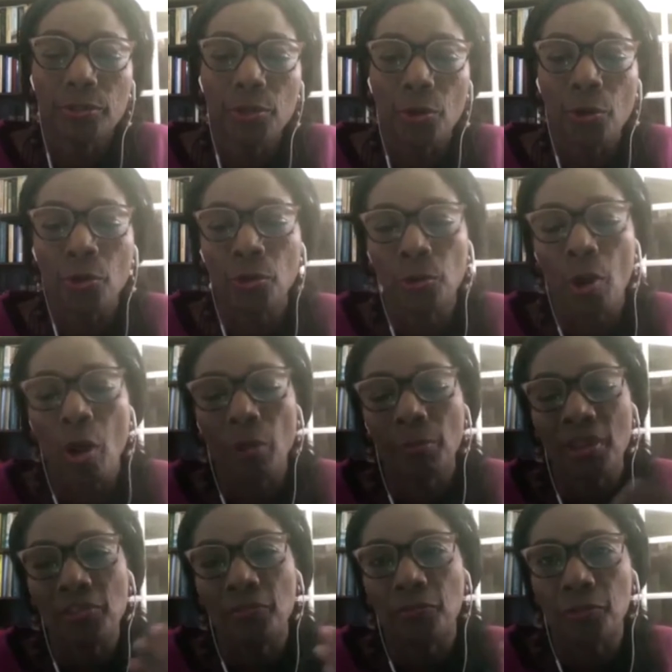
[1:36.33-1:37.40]
So, on
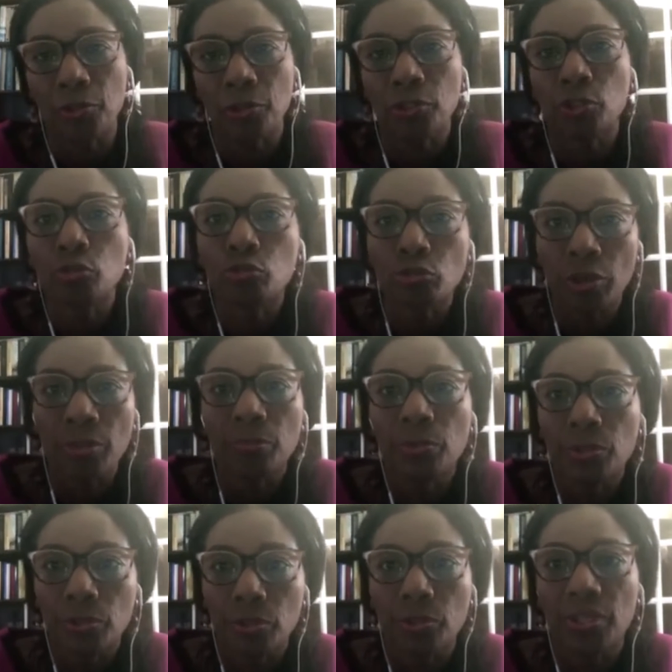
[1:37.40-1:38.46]
my first trip
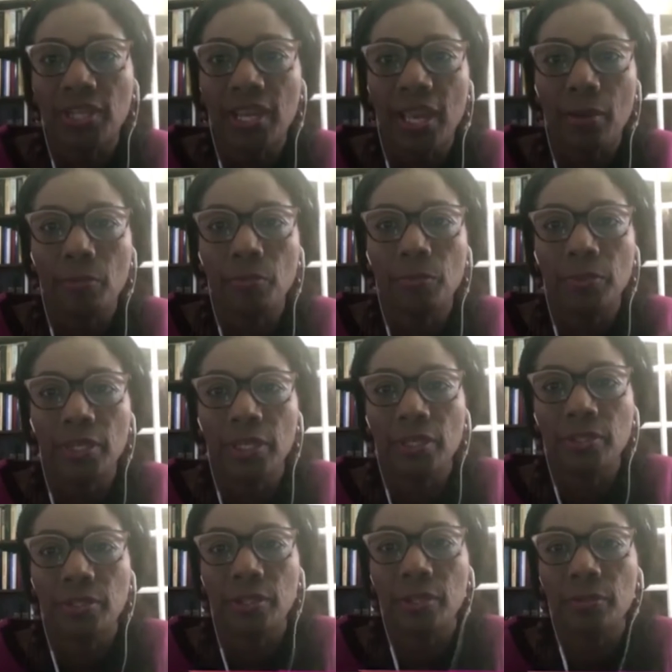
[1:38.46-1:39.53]
to Suriname,
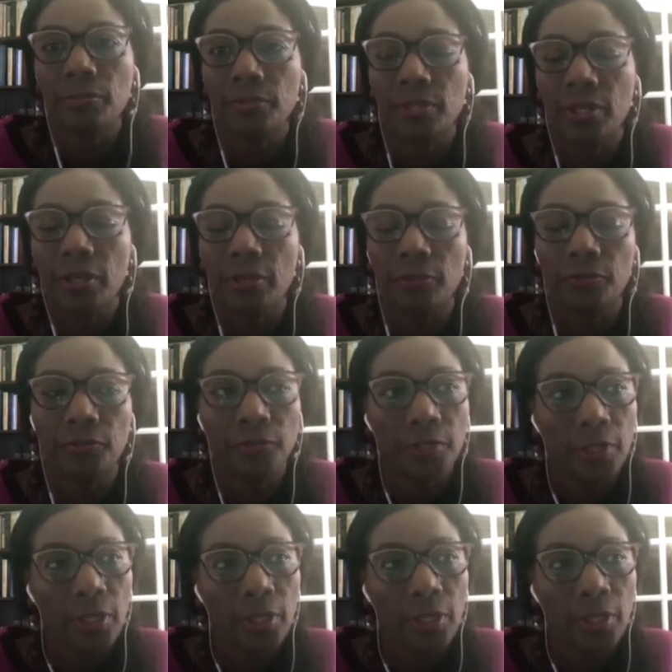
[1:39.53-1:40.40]
in terms of